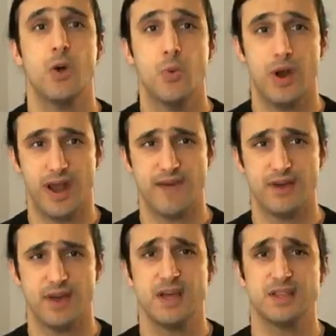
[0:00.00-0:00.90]

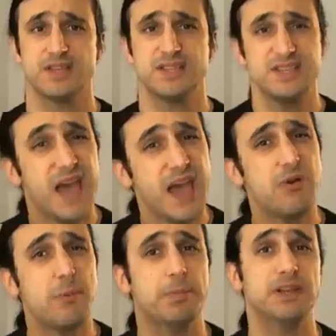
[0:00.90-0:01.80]
wherever this
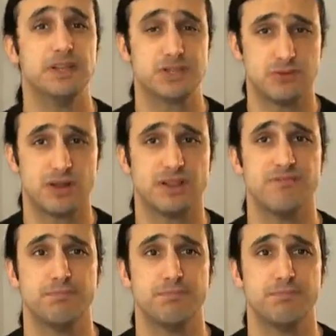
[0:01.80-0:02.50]
terribly destructive